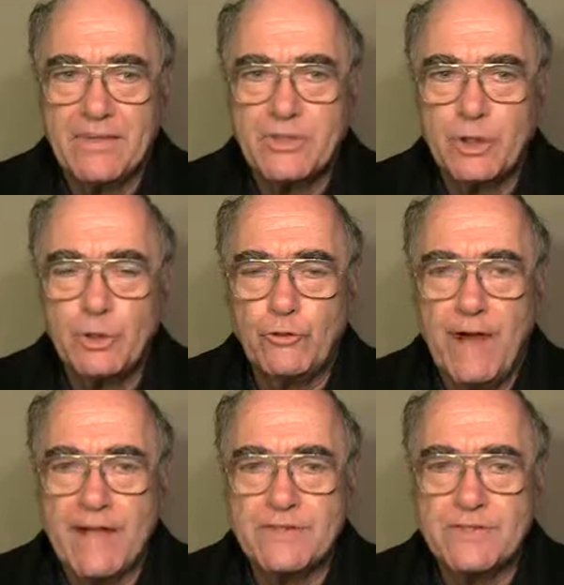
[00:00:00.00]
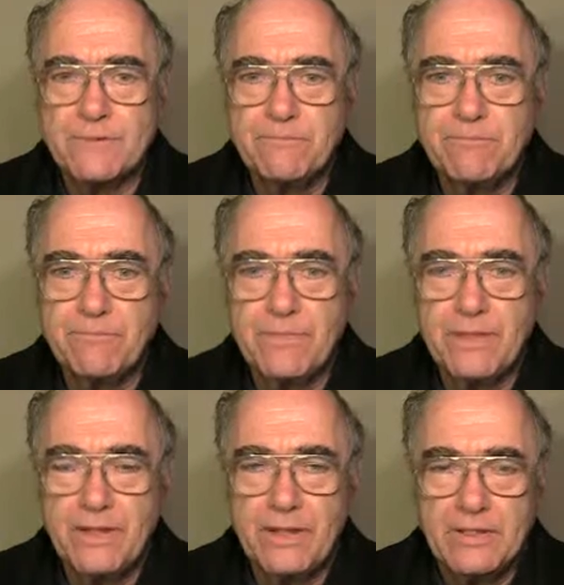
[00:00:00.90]
St. Luke writes,
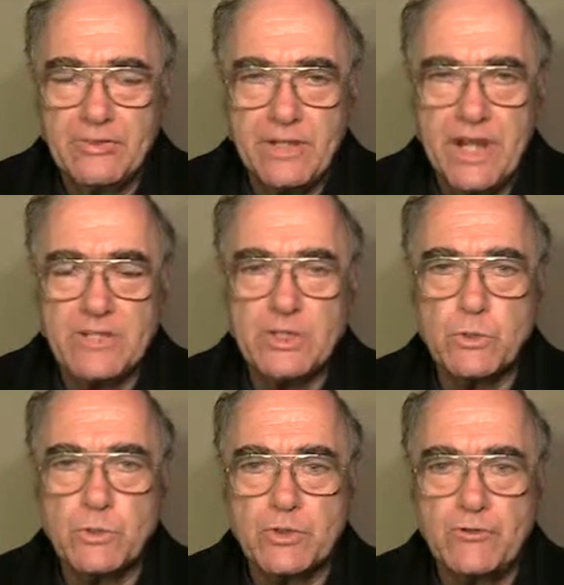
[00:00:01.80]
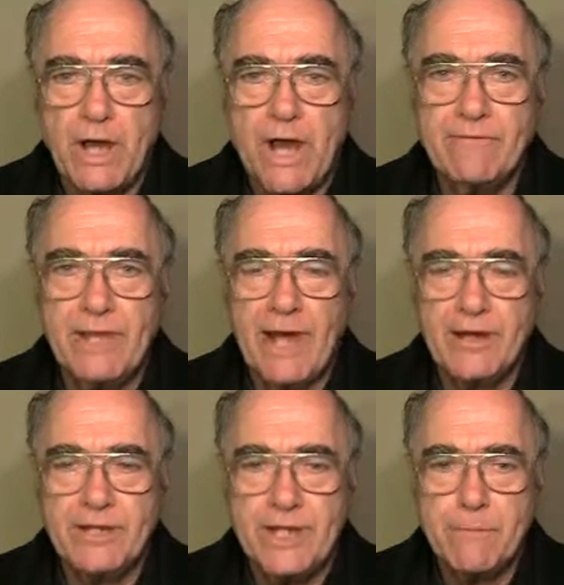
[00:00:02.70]
Jesus was driving
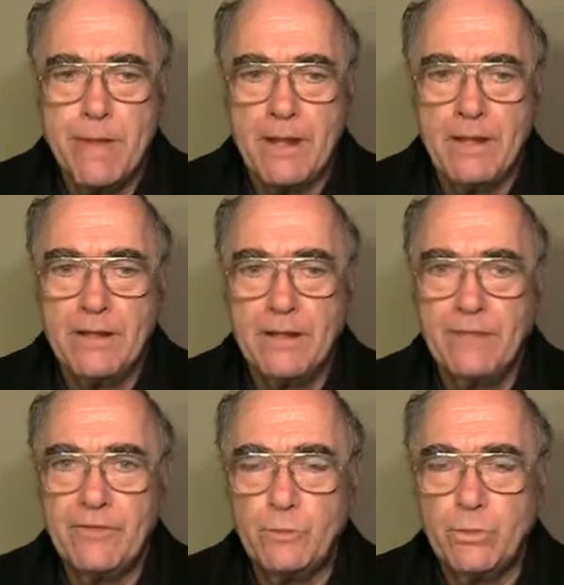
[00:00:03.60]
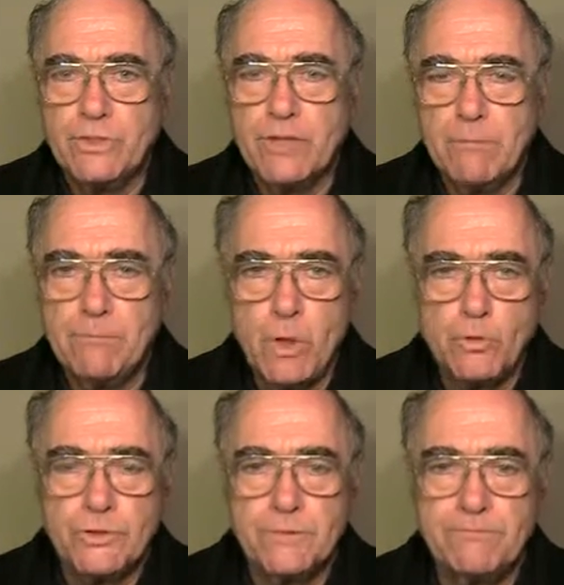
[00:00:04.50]
out a demon that was
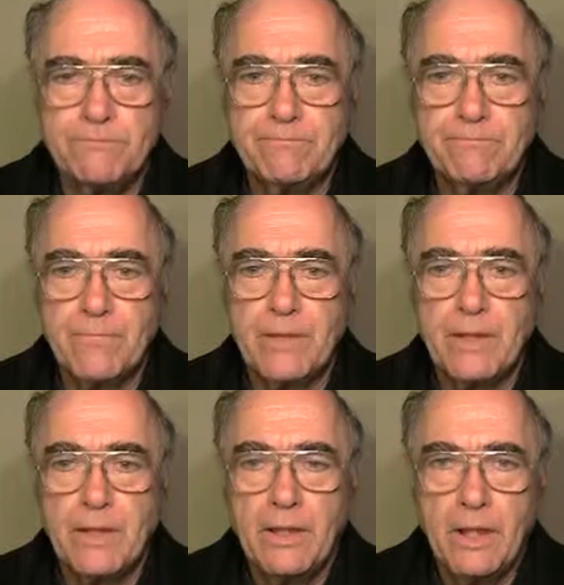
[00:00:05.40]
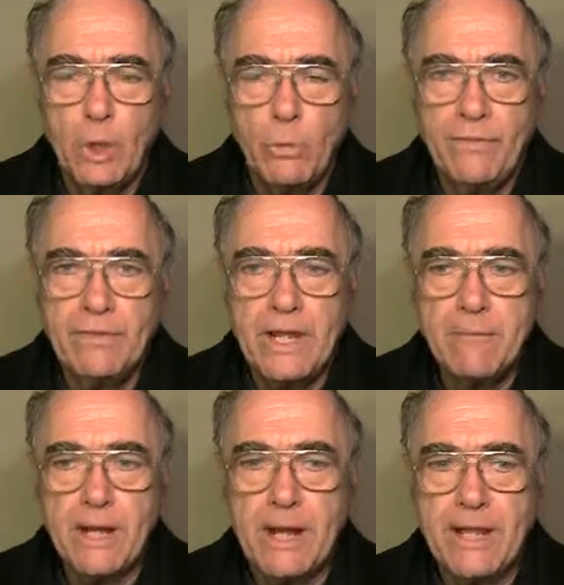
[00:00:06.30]
mute. When the
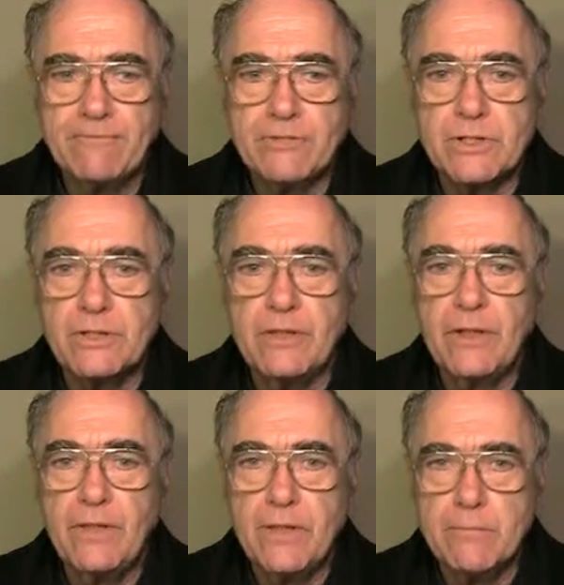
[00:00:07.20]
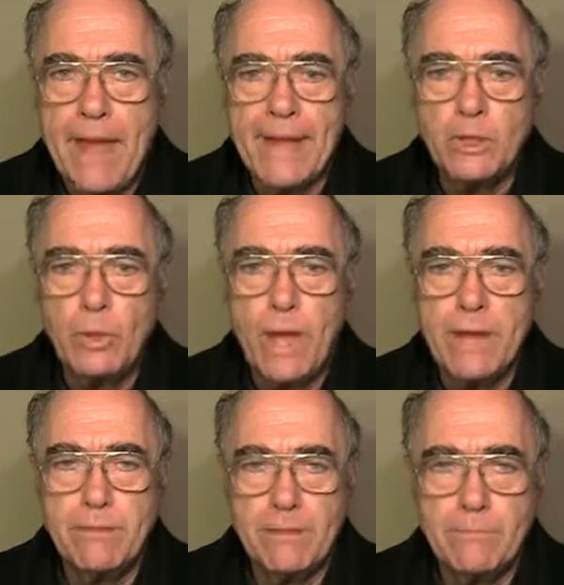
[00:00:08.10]
demon left, the man who
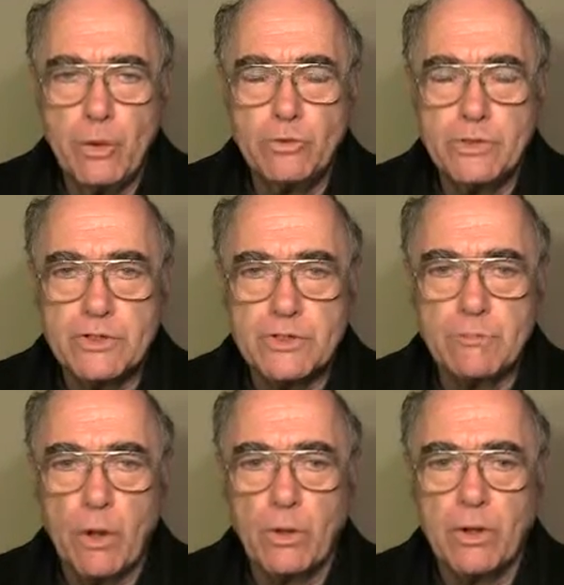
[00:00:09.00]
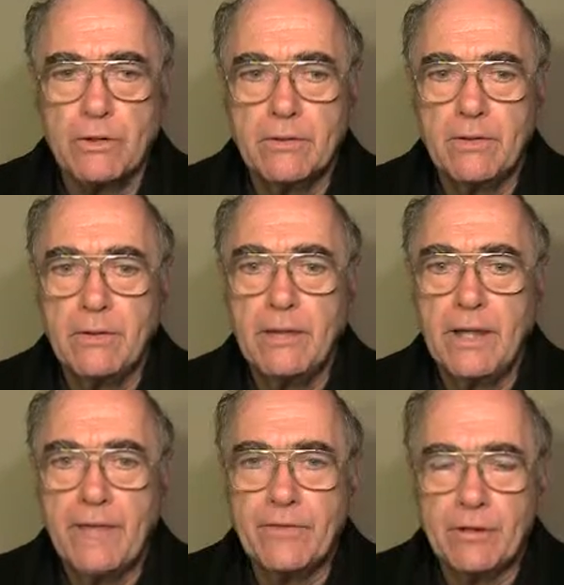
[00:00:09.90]
had been mute spoke,
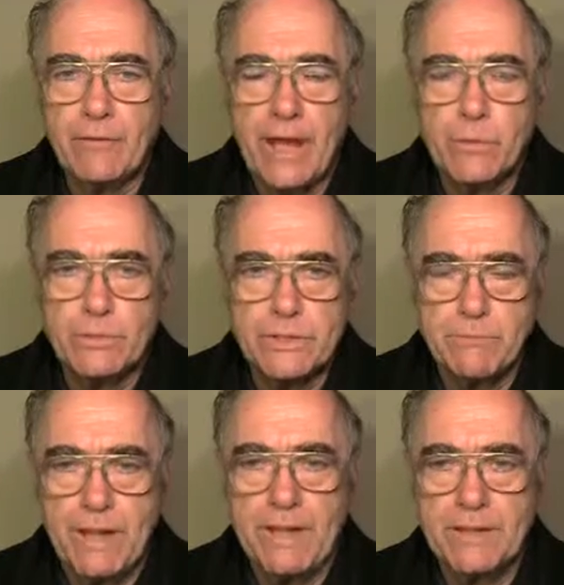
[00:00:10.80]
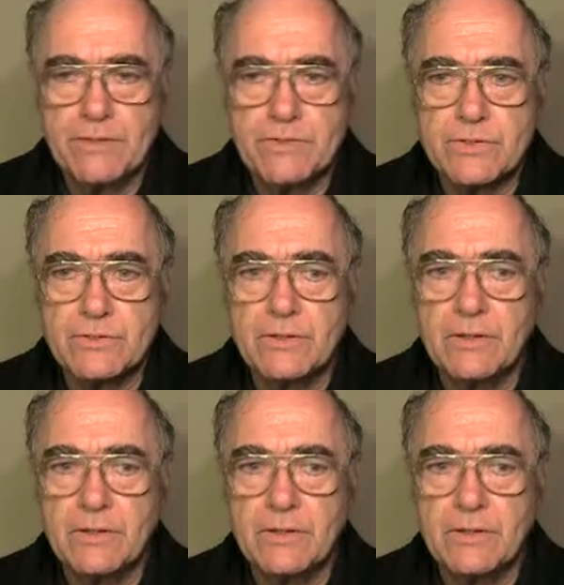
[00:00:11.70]
and the crowd was amazed.